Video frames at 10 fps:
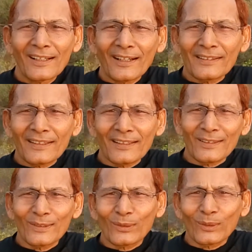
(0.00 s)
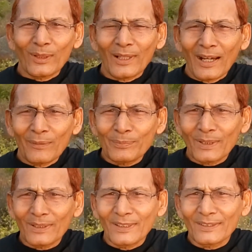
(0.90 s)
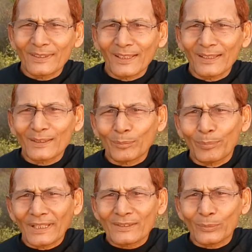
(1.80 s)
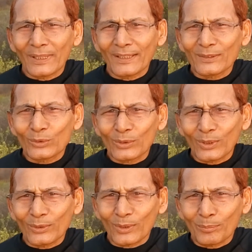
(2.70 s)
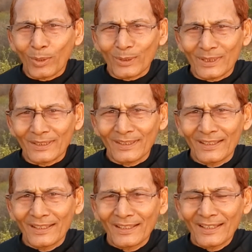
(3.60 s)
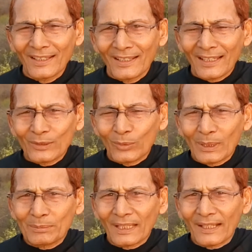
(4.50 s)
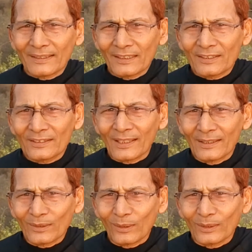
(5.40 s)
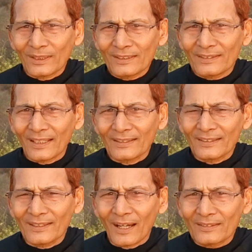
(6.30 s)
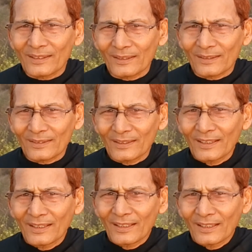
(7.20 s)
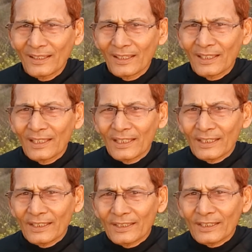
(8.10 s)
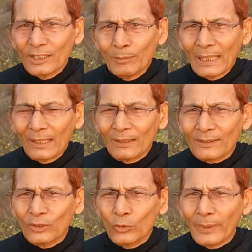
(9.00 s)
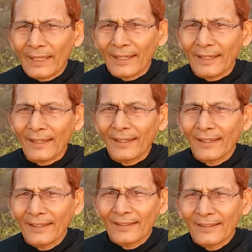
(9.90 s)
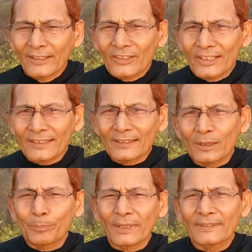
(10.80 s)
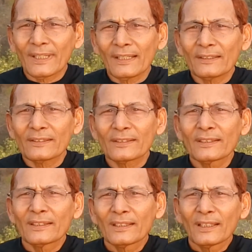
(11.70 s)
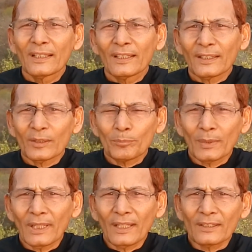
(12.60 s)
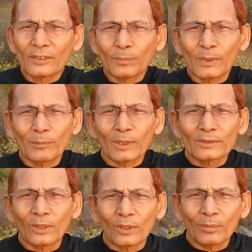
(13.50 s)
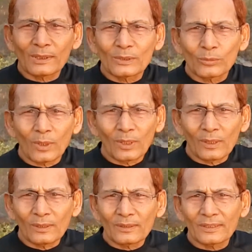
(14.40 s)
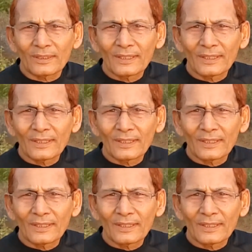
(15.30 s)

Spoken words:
Hi there, you know, laughter is really the best way to cure your body. And one of the greatest psychologists and a doctor, Emil Kube, treated the patients in millions of numbers all over the world,